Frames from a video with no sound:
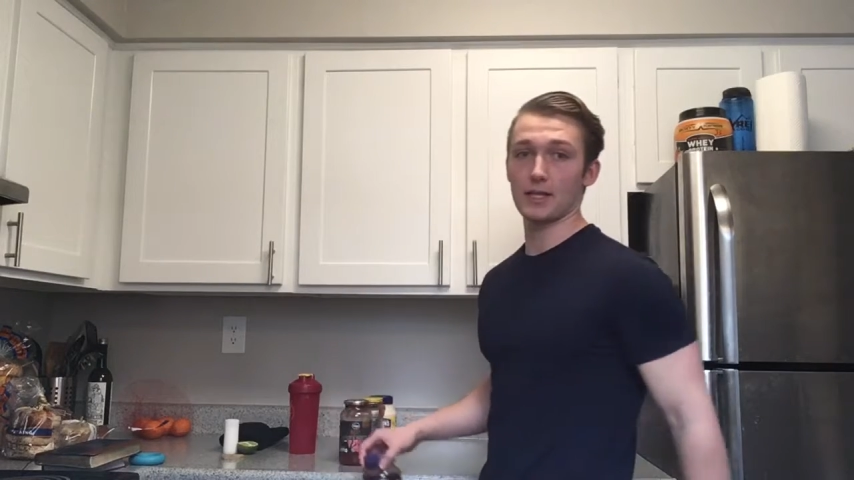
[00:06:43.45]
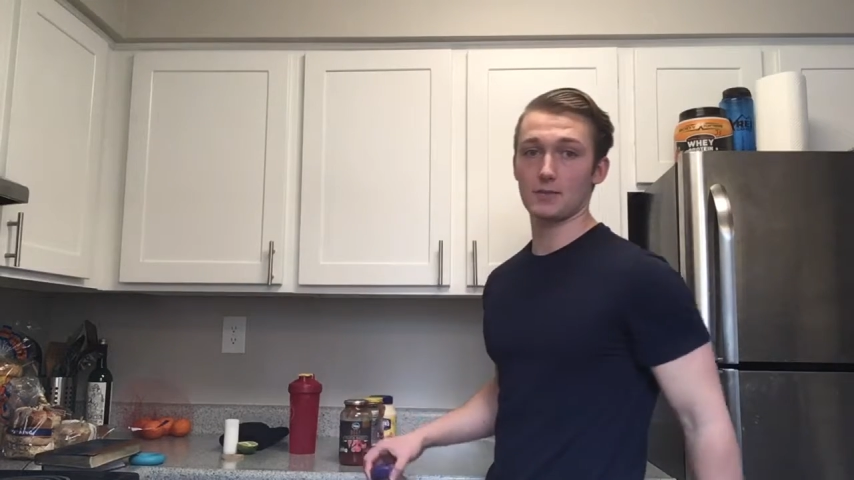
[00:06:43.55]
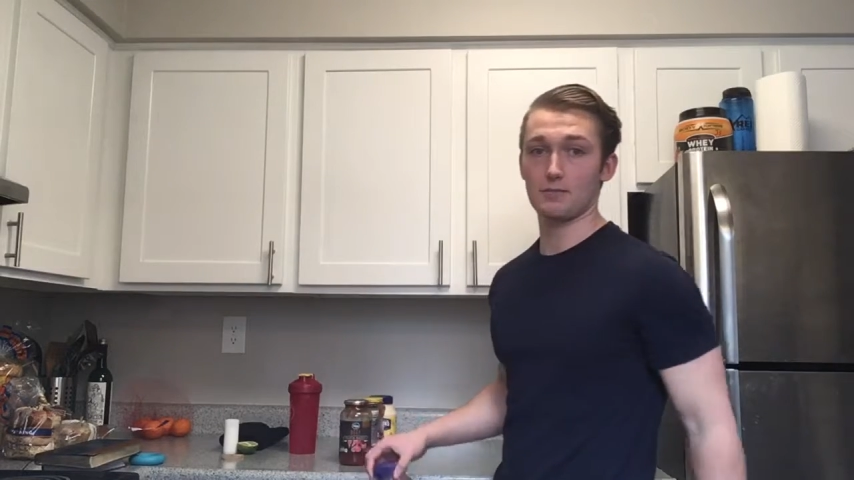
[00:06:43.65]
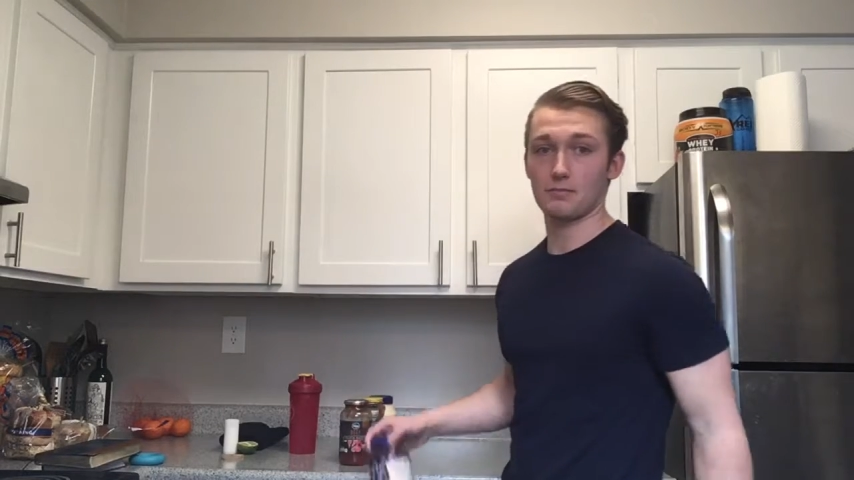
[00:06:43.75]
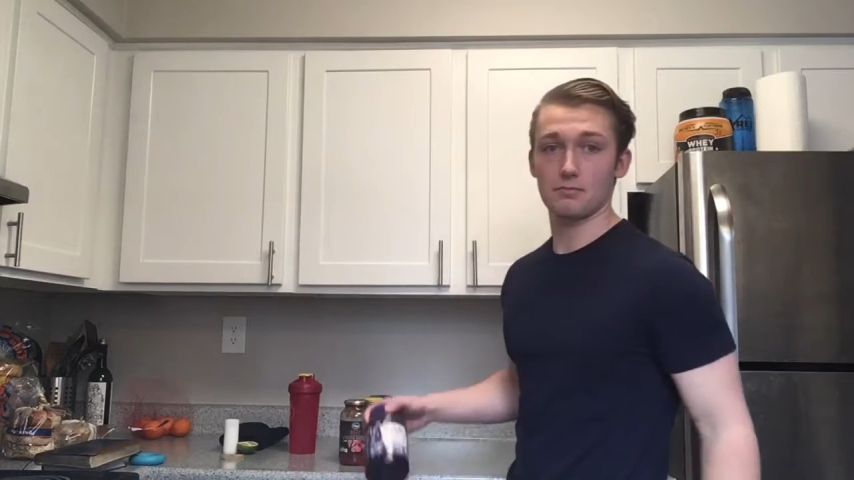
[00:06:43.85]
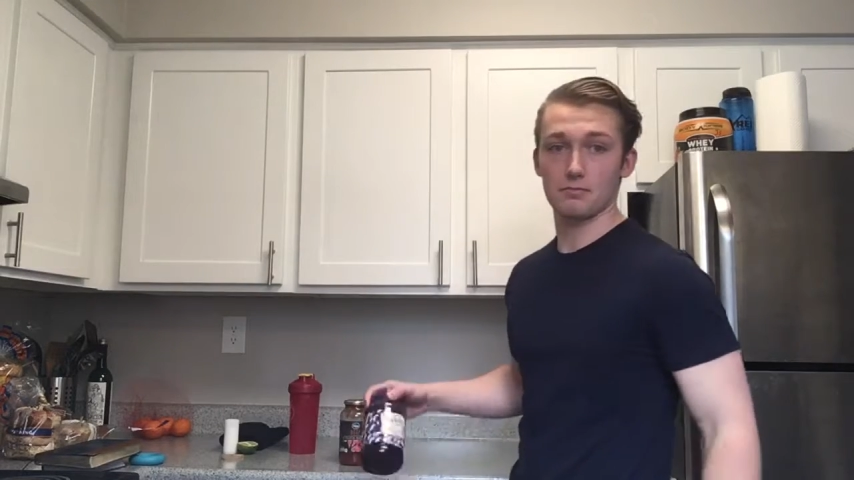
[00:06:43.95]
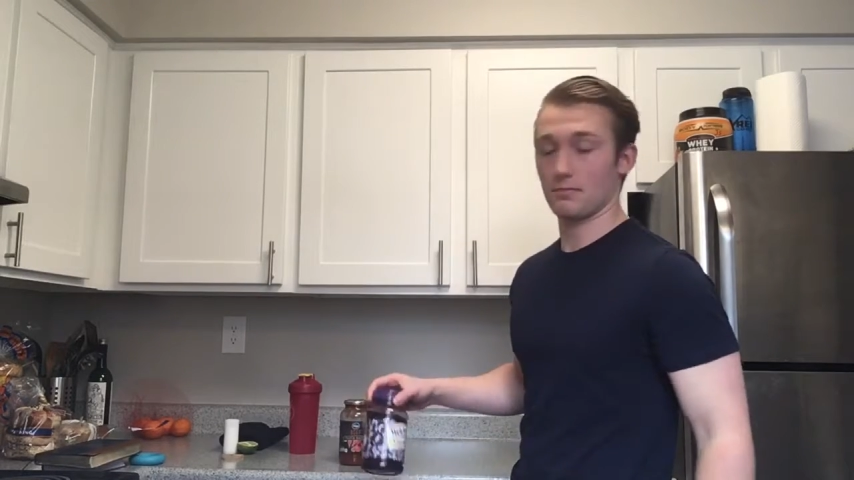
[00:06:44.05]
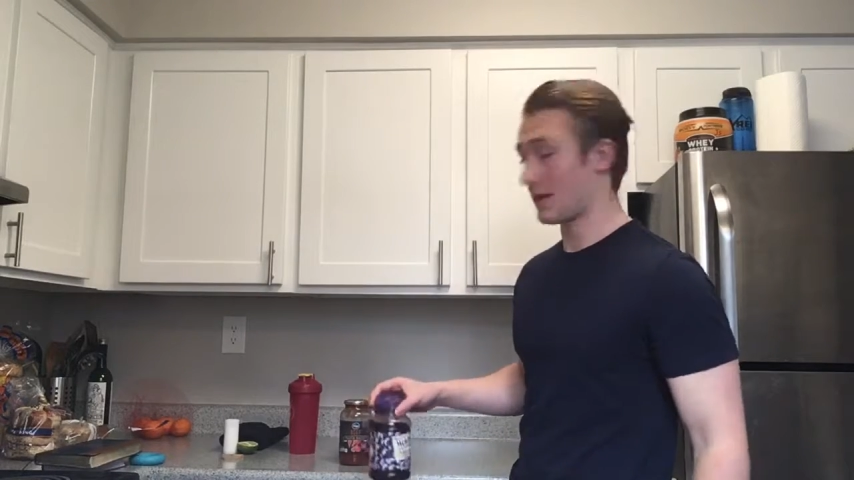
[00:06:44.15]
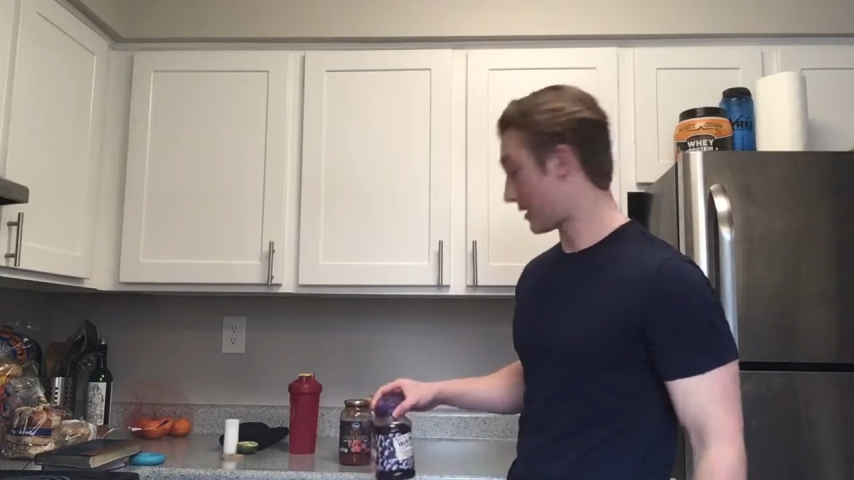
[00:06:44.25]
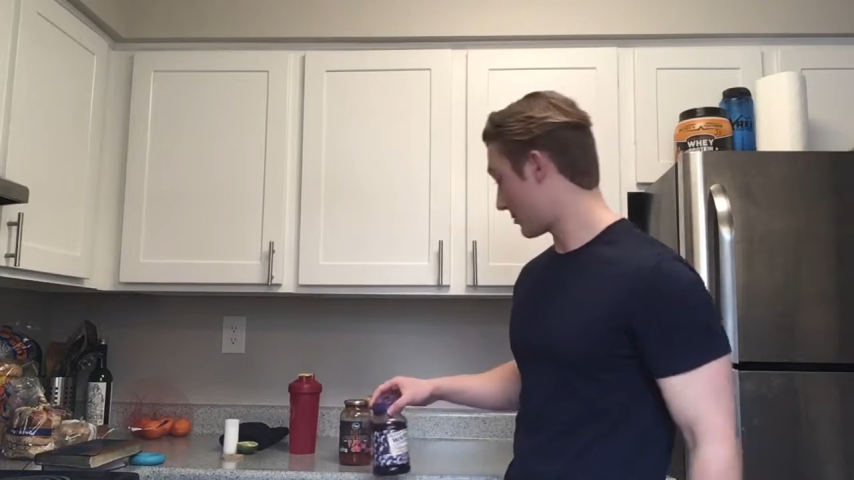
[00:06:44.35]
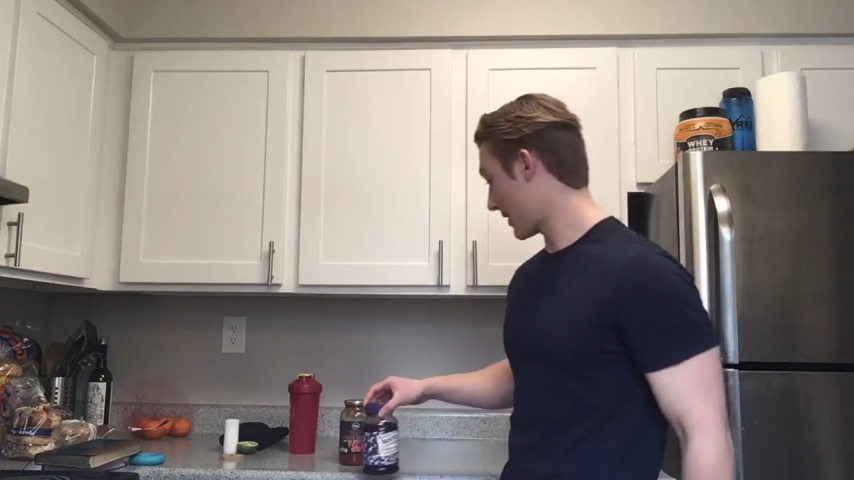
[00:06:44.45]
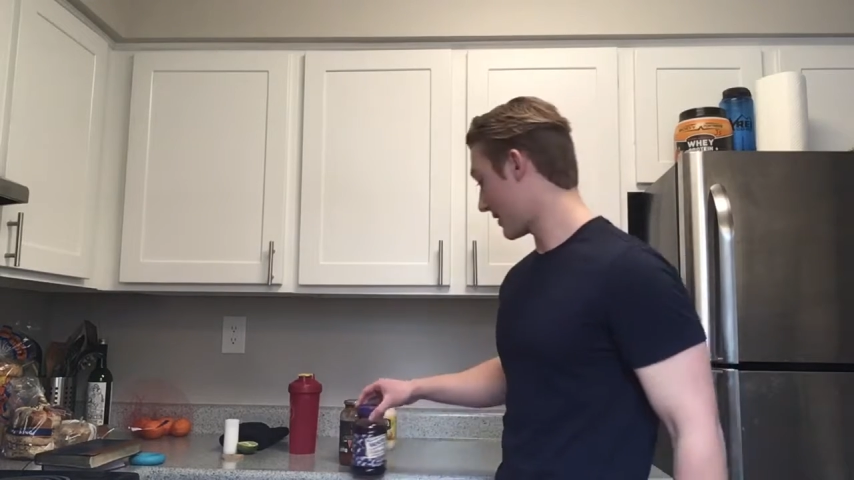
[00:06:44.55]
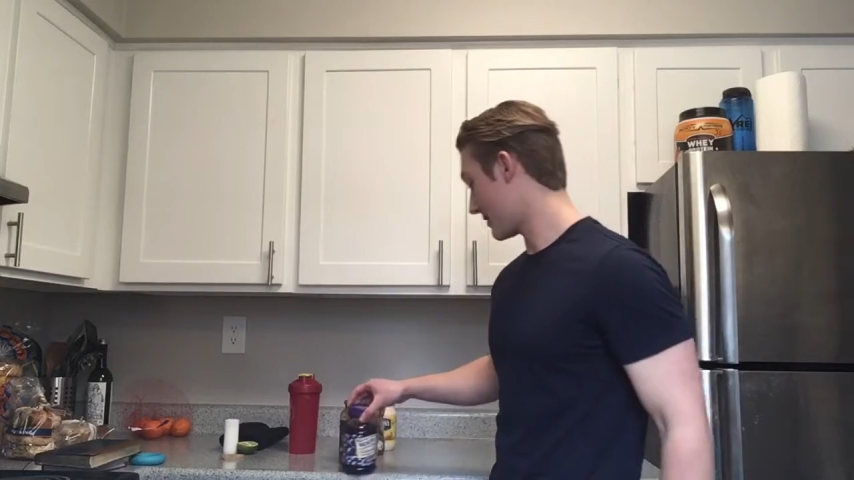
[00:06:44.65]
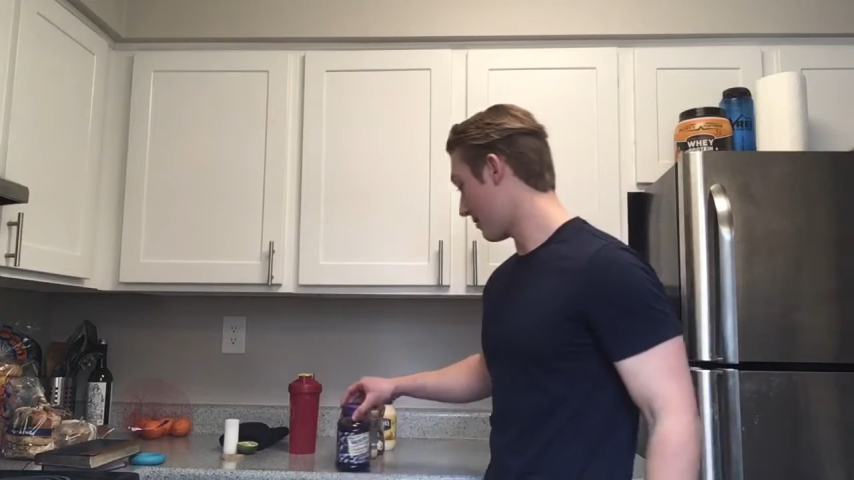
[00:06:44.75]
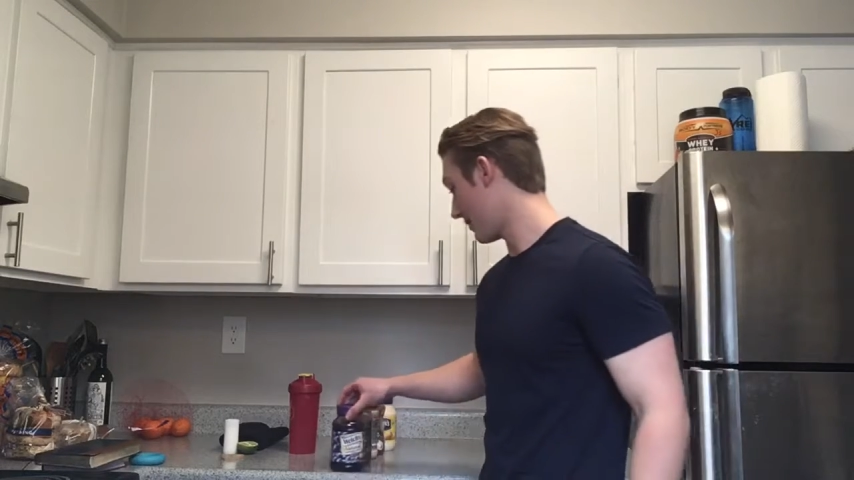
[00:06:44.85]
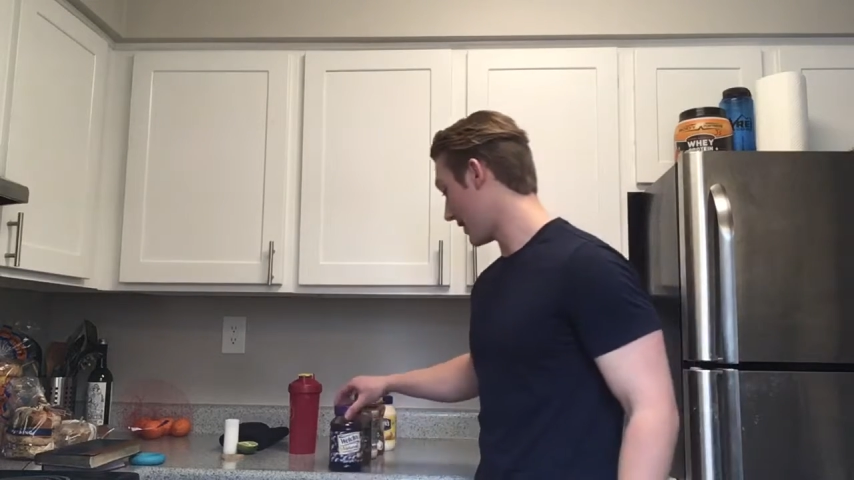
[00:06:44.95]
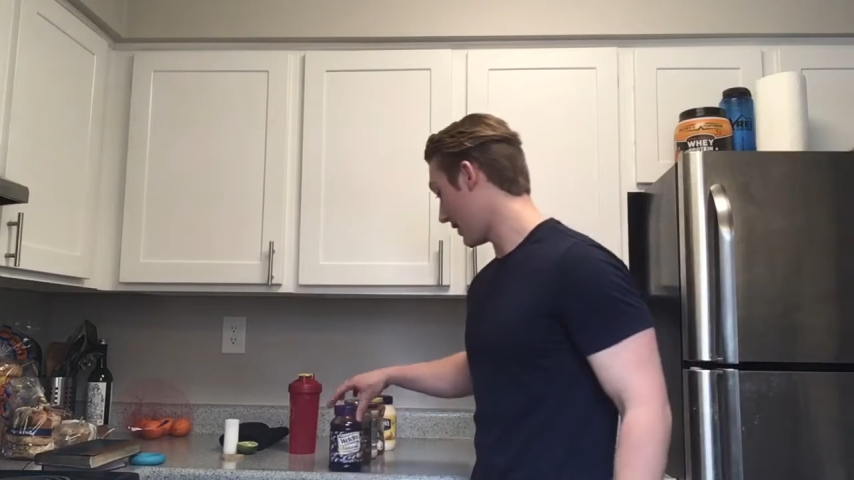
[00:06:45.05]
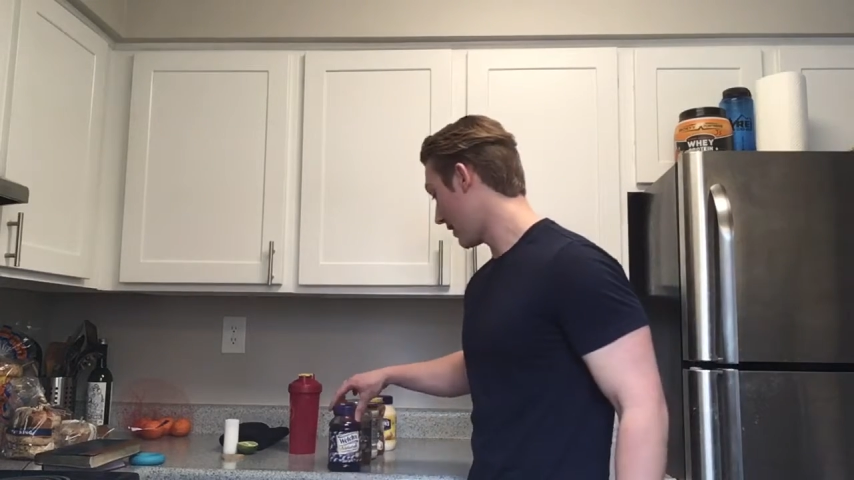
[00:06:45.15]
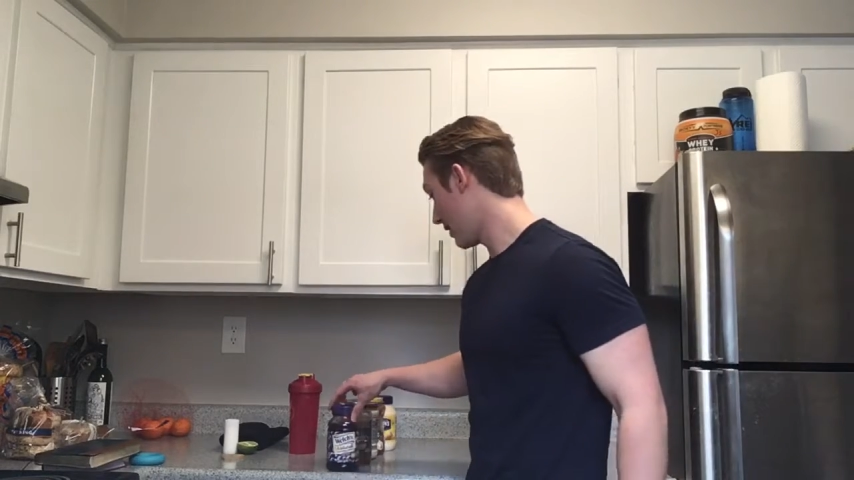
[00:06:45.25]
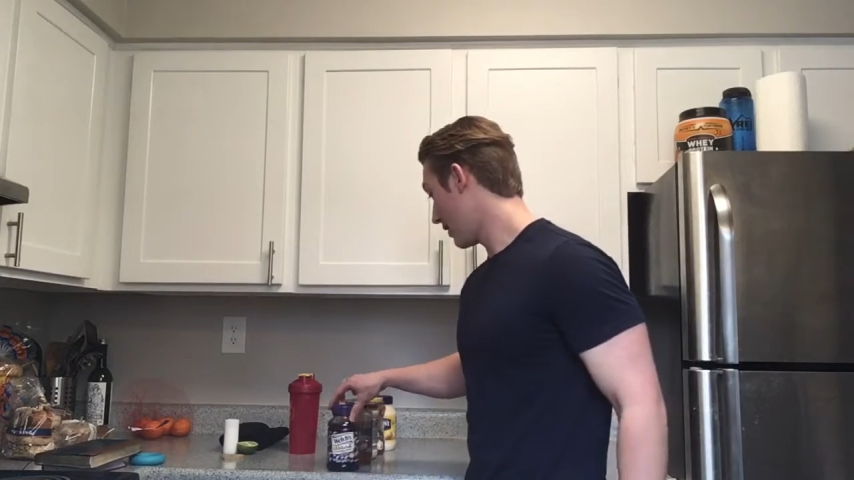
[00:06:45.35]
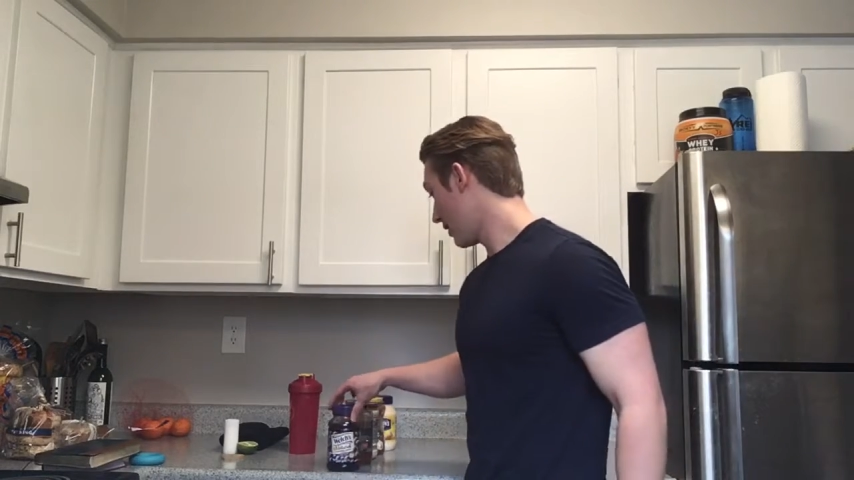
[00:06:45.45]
that's because I'm me.